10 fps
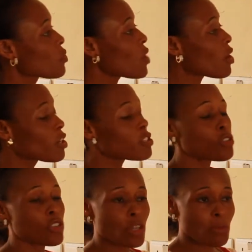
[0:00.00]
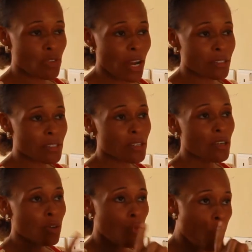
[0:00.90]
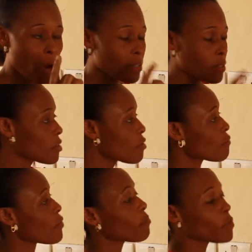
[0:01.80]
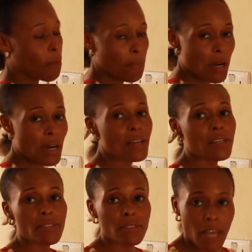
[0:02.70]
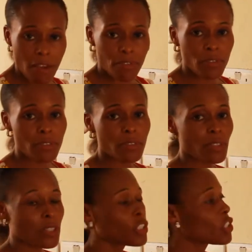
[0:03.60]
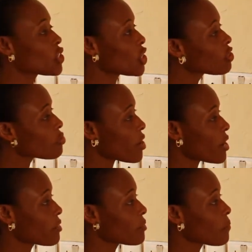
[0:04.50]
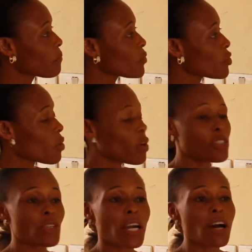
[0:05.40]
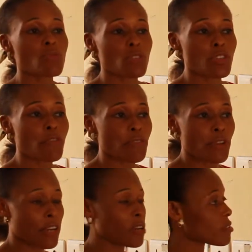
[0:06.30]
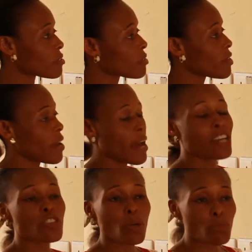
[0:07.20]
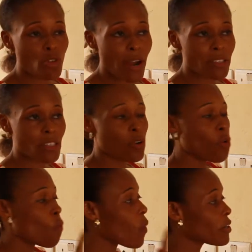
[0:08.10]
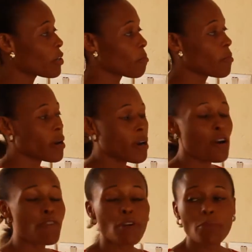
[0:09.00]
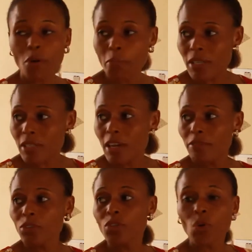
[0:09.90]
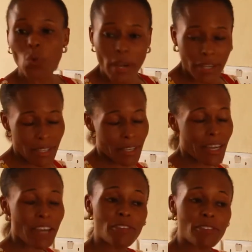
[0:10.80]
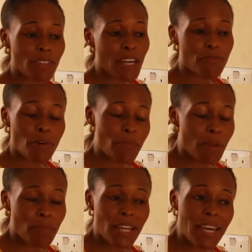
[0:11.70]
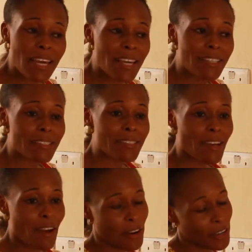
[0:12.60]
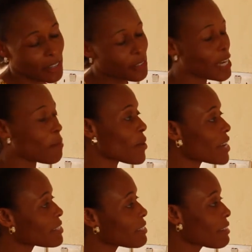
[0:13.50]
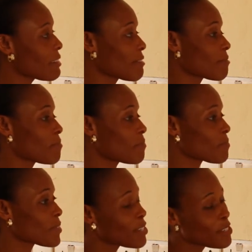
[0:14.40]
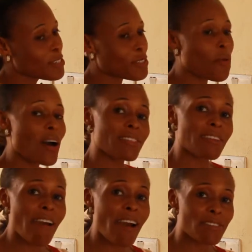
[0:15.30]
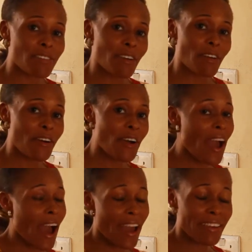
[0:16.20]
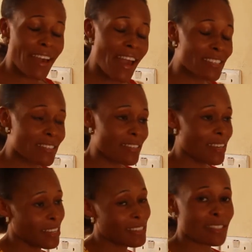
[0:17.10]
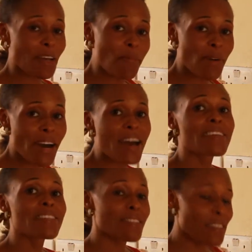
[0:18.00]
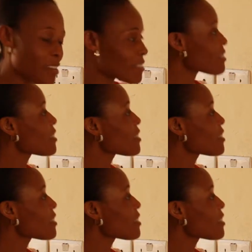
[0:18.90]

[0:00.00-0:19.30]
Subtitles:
We are going to subtract 1 from number 7. Children, you're going to count with your fingers and subtract one number from number 7. Quickly, can you do that for me, please? Good, I'm waiting. So what's the answer? I guess it's number 6.